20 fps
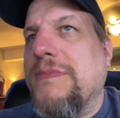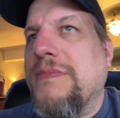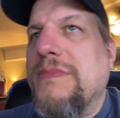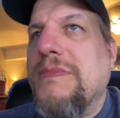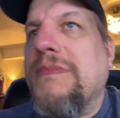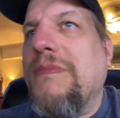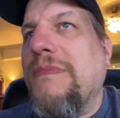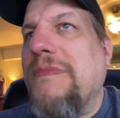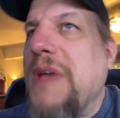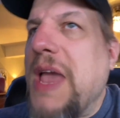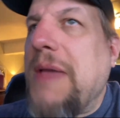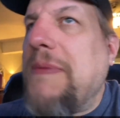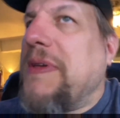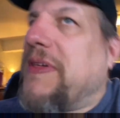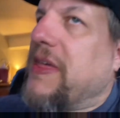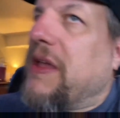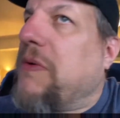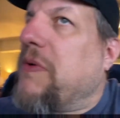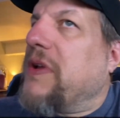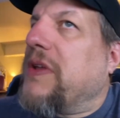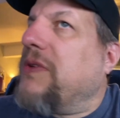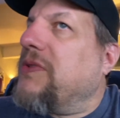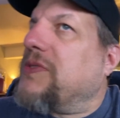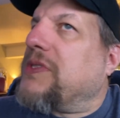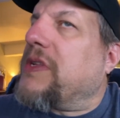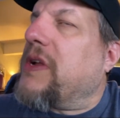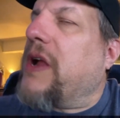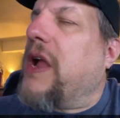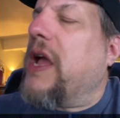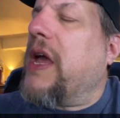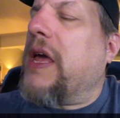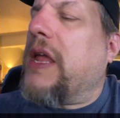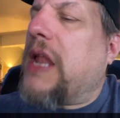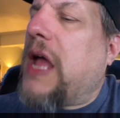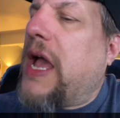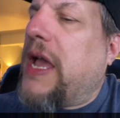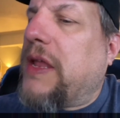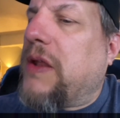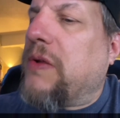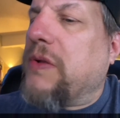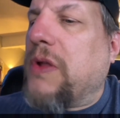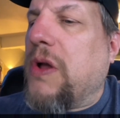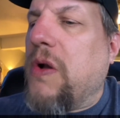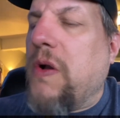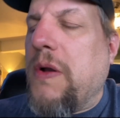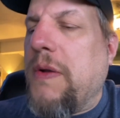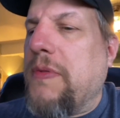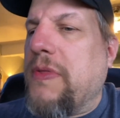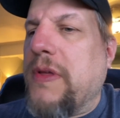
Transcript: maybe they were using their head. I don't know.